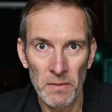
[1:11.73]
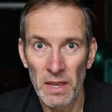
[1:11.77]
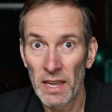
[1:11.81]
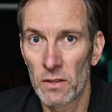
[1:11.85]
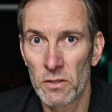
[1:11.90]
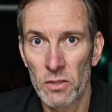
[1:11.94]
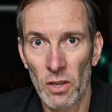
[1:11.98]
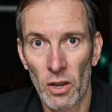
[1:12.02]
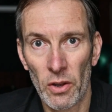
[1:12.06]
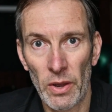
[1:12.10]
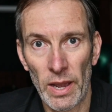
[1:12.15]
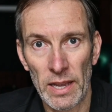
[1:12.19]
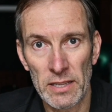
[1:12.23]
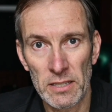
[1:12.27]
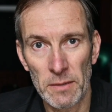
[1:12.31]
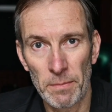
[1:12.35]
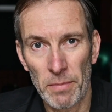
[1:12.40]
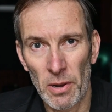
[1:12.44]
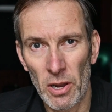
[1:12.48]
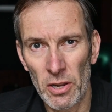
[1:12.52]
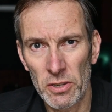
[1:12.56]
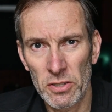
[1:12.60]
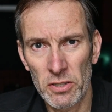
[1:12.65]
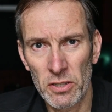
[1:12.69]
So as
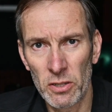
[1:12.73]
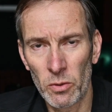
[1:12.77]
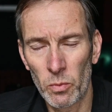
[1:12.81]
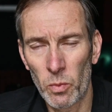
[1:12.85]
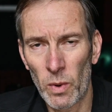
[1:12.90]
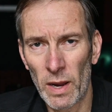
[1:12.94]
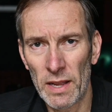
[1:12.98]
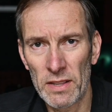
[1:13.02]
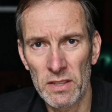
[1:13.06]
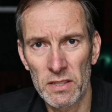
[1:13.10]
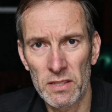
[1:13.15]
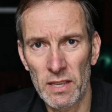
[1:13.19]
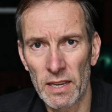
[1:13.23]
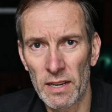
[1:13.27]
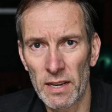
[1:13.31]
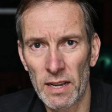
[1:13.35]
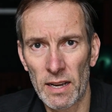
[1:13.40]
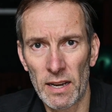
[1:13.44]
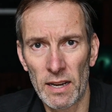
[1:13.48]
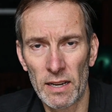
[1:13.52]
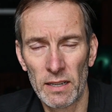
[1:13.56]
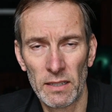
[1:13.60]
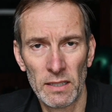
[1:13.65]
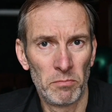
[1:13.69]
opposed to the ones that are